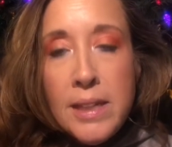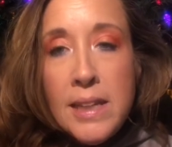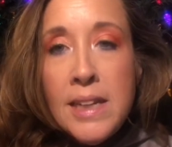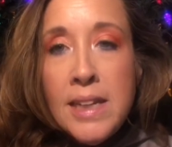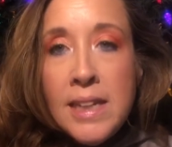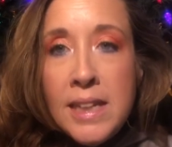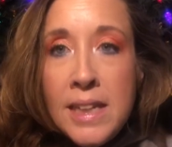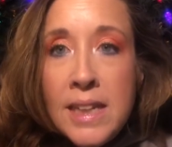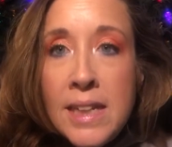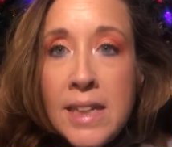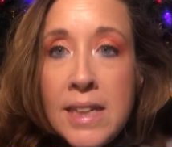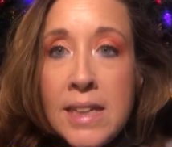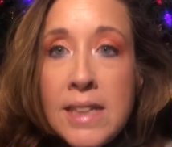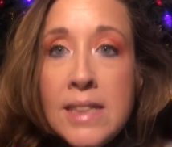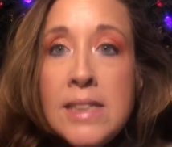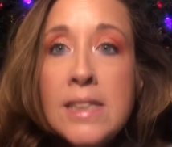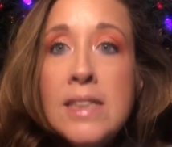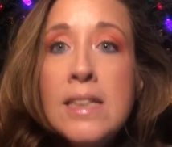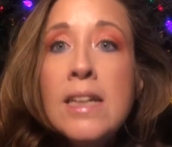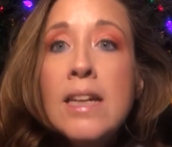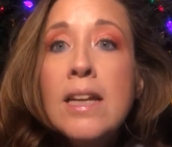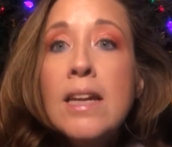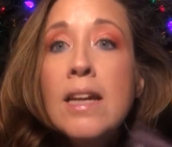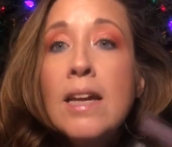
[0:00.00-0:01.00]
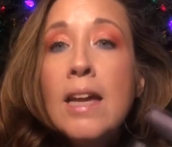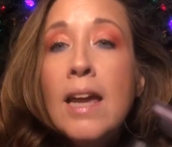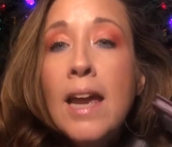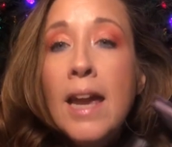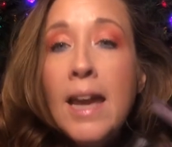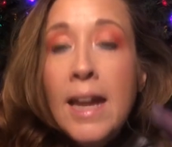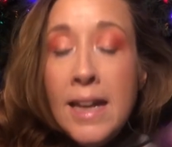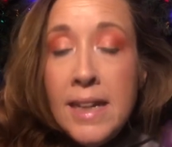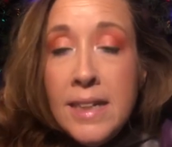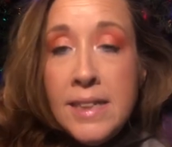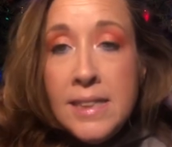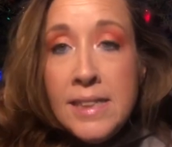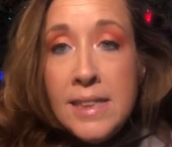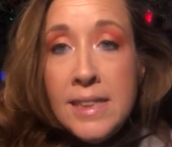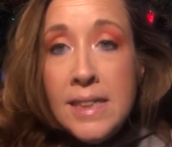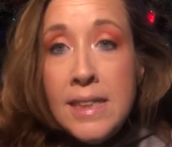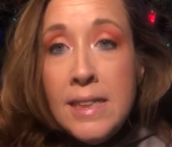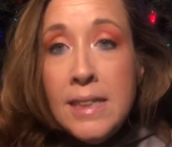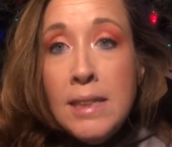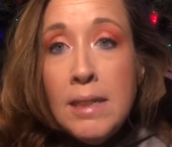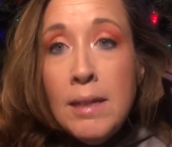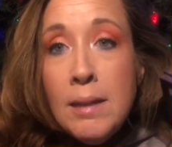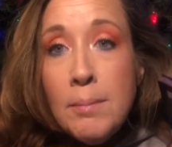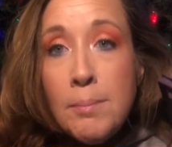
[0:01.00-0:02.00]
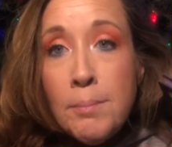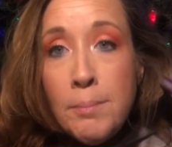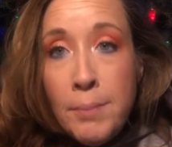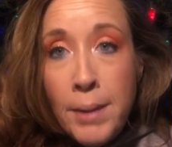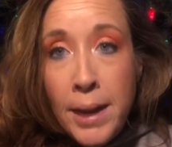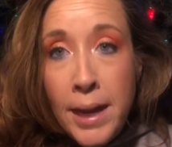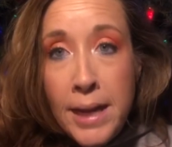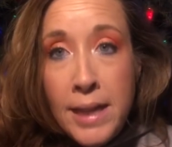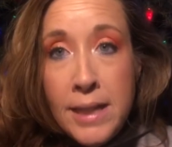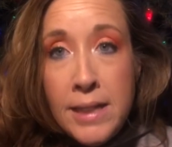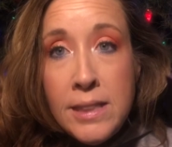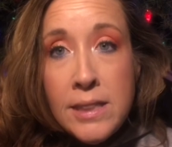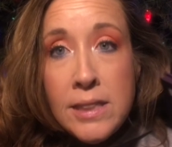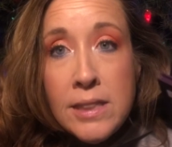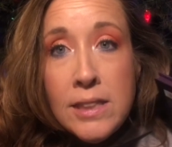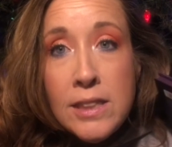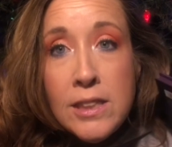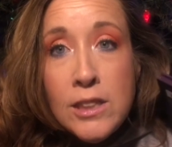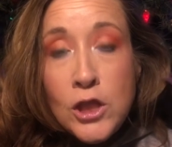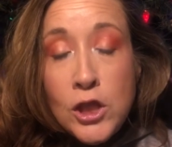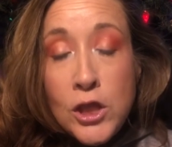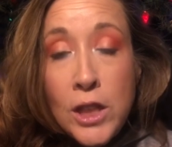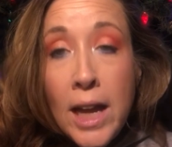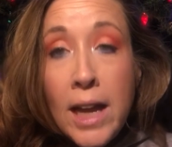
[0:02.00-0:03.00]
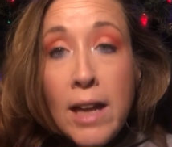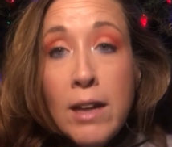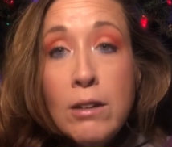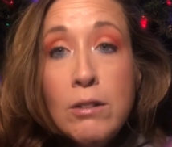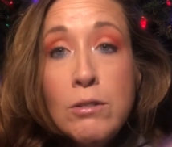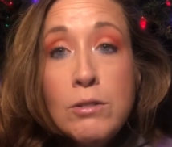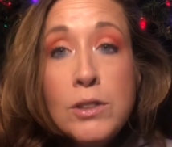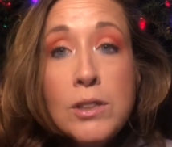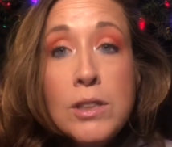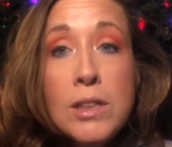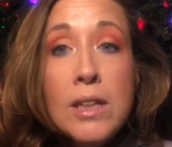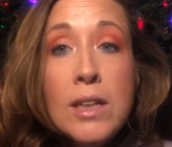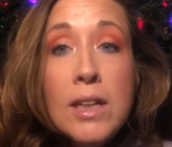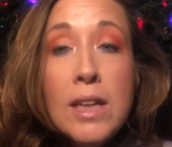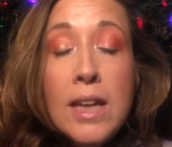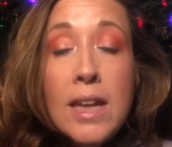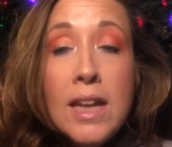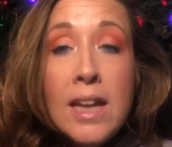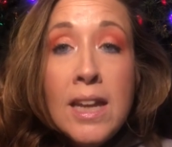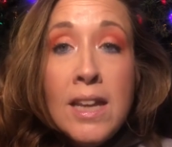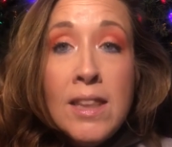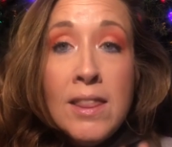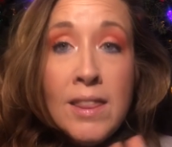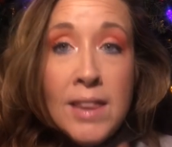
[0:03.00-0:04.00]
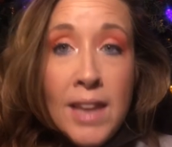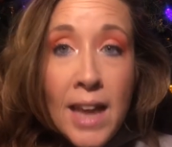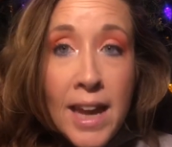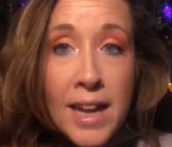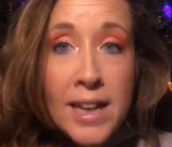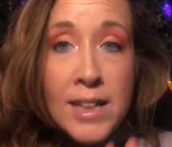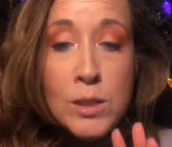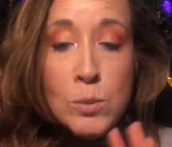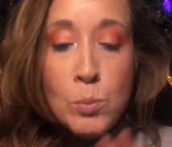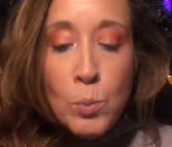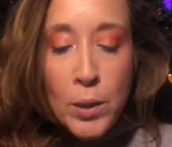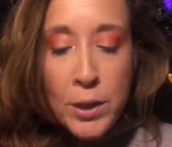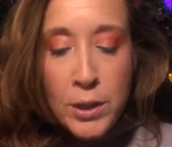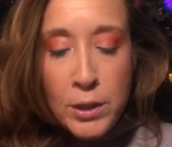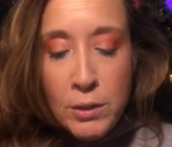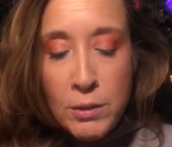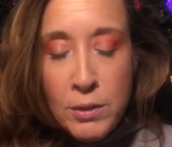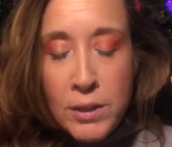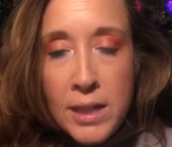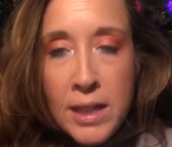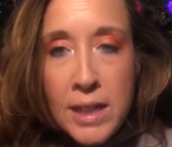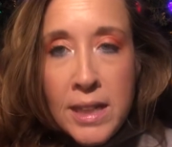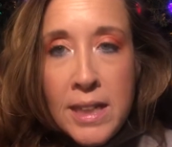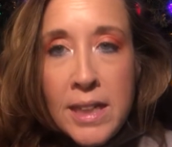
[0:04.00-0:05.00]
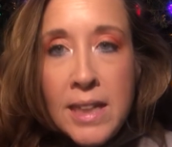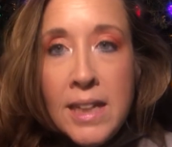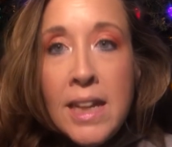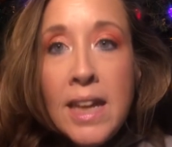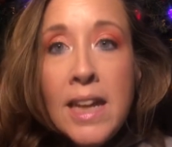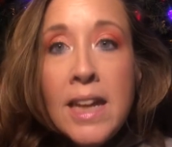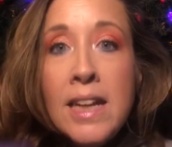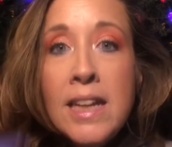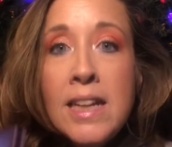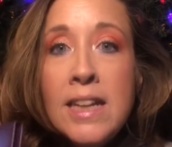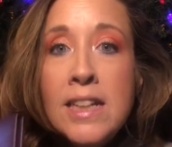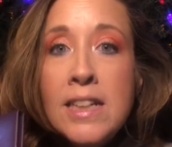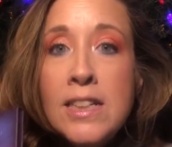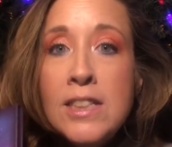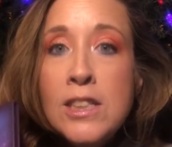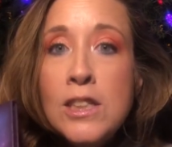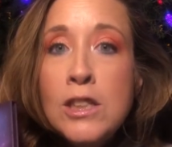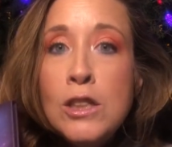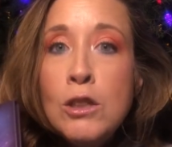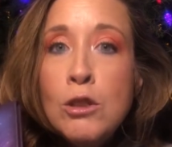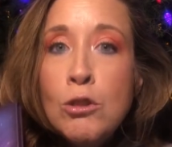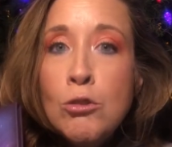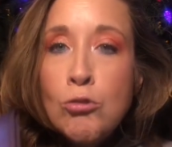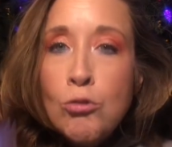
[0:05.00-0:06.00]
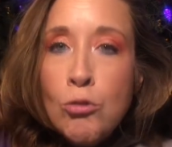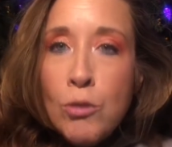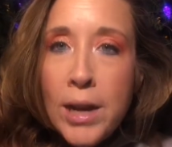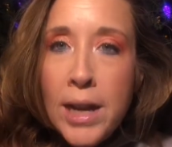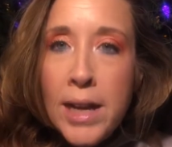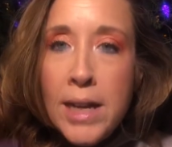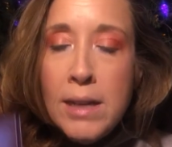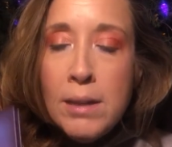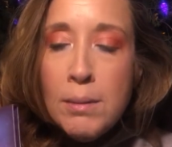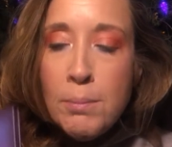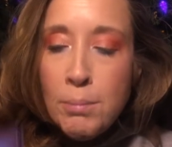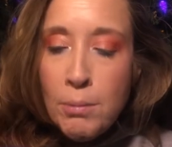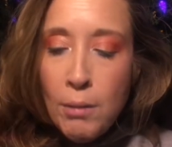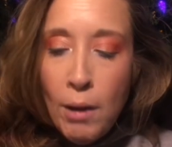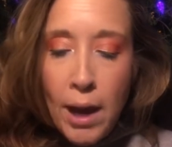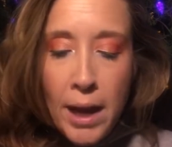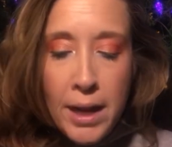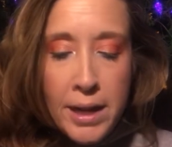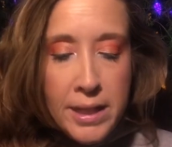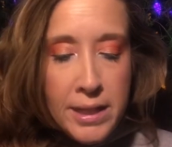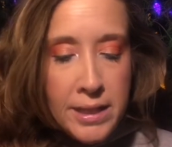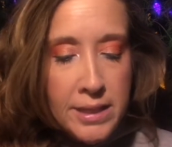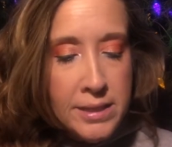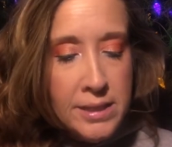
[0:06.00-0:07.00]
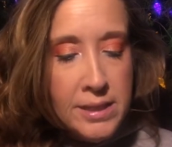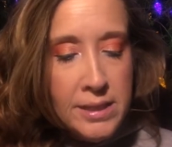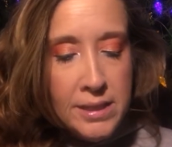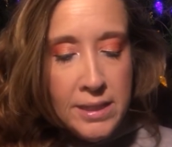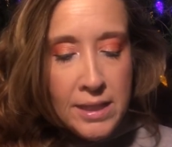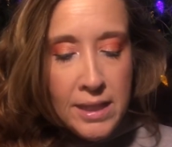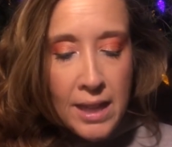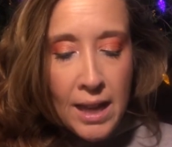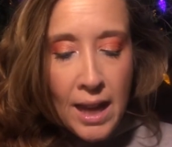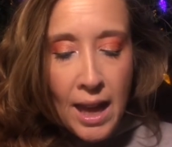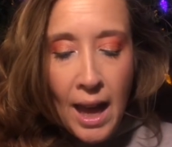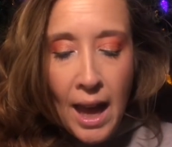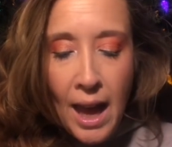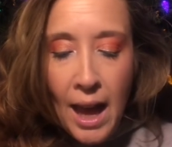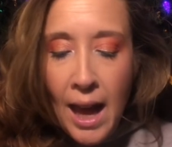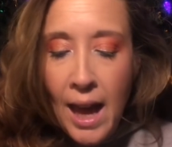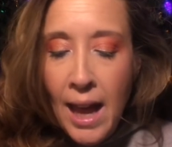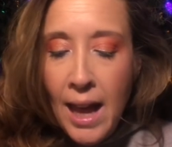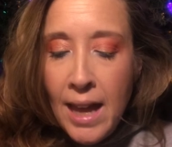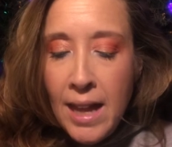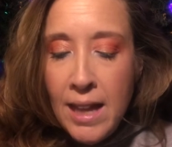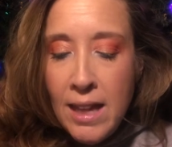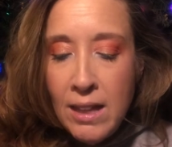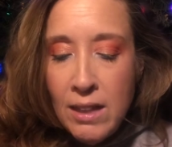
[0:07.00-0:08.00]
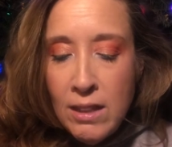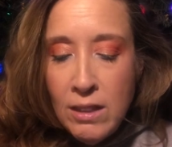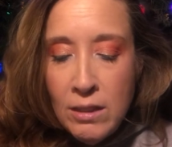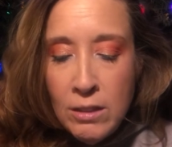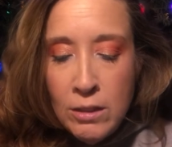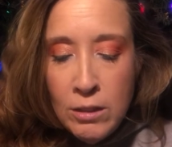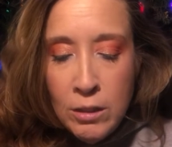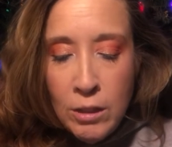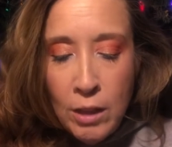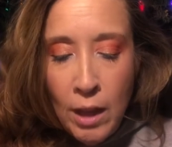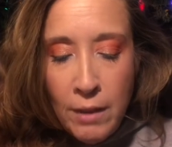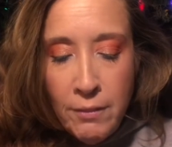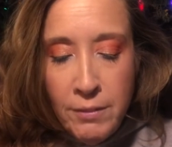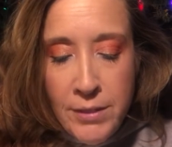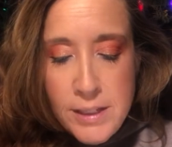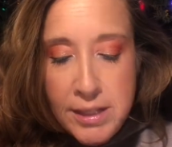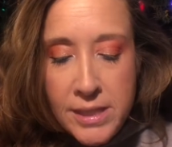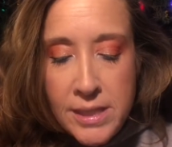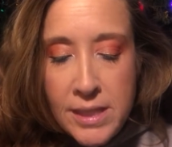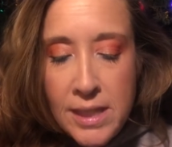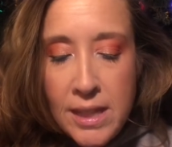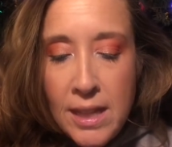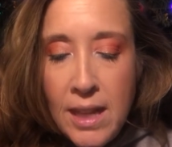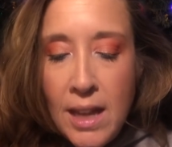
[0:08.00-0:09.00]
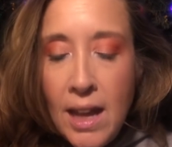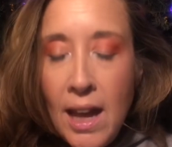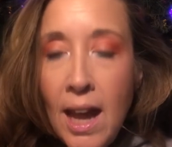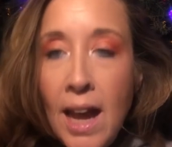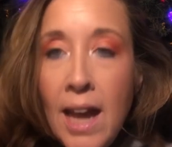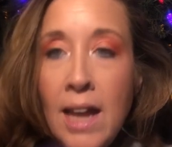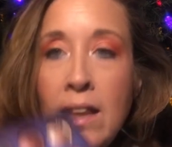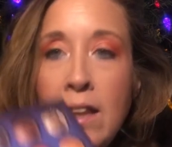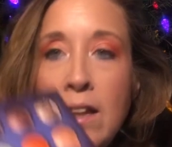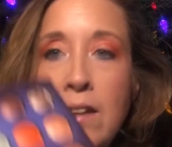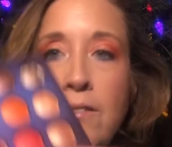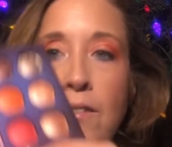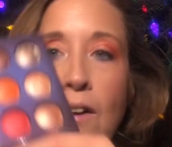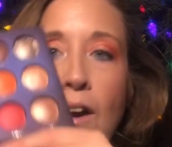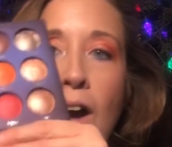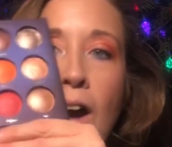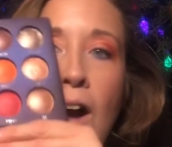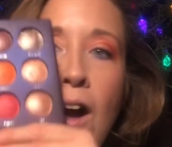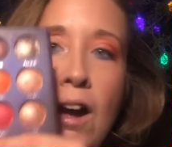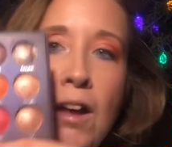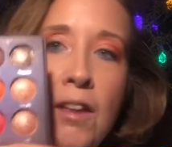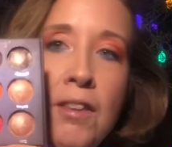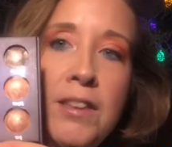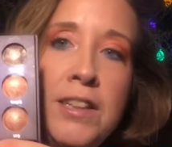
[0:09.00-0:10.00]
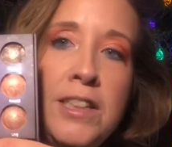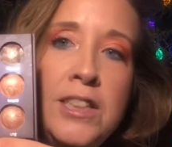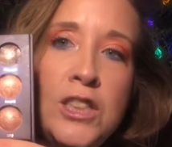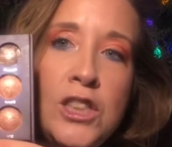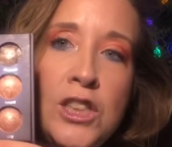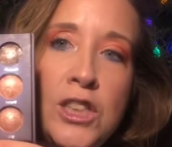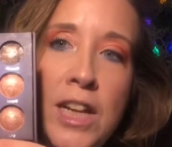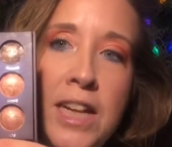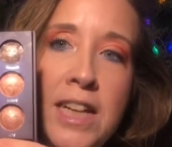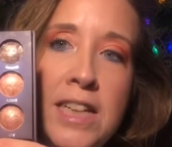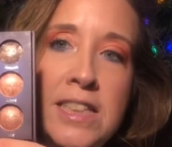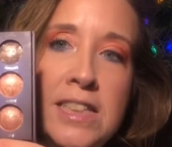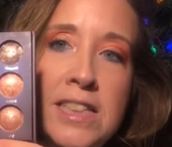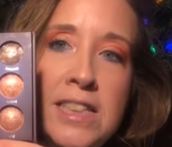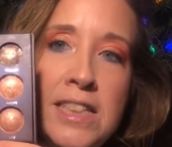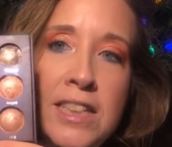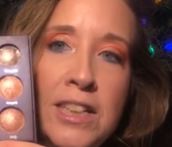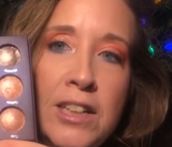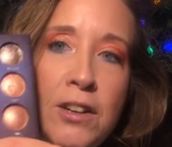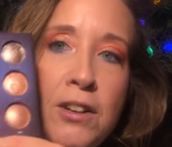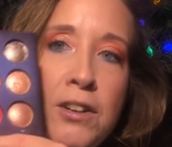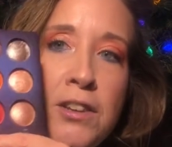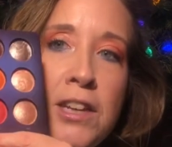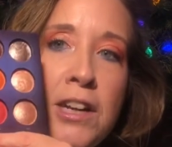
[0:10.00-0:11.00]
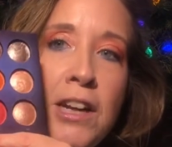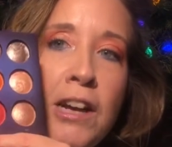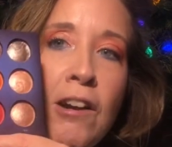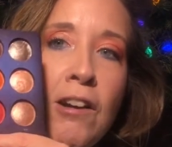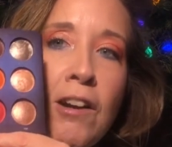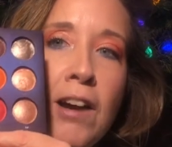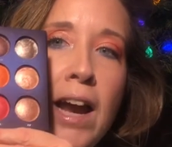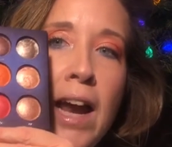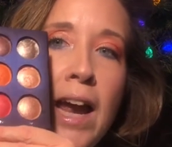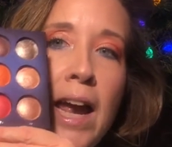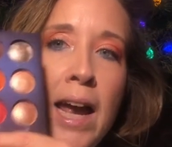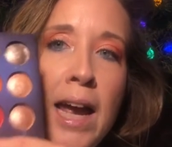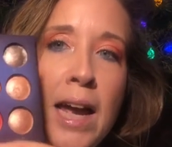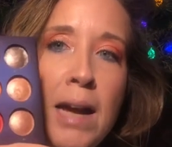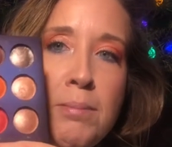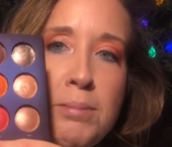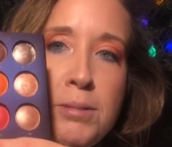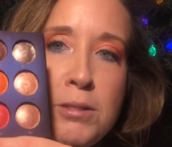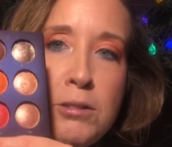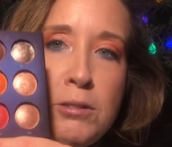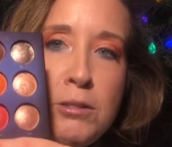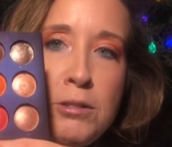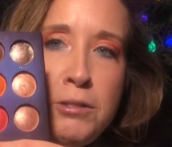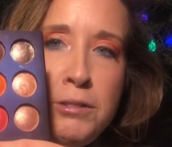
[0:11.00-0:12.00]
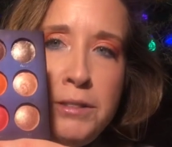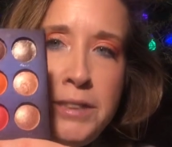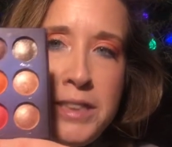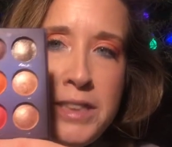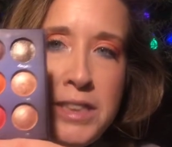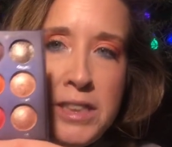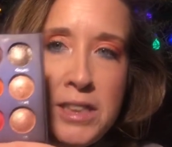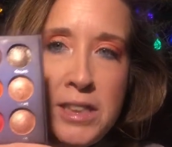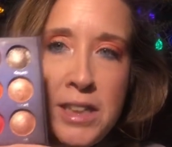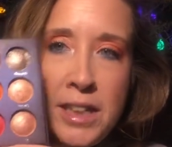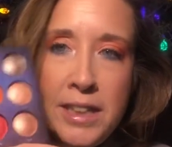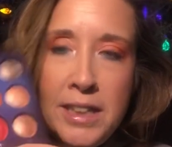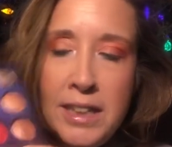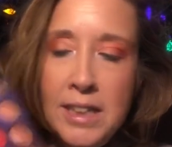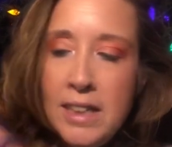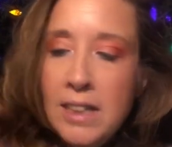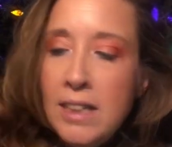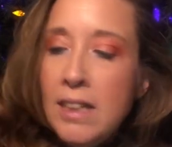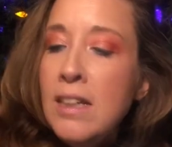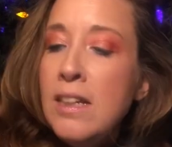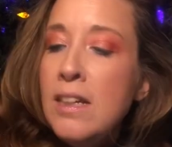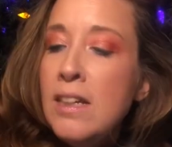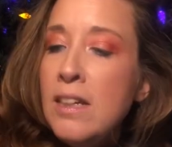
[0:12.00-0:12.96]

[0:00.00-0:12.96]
It is 18 baked shadows, and that is what you're getting, and it is a great product. I love it. I love all these shades in here. They are absolutely stunning.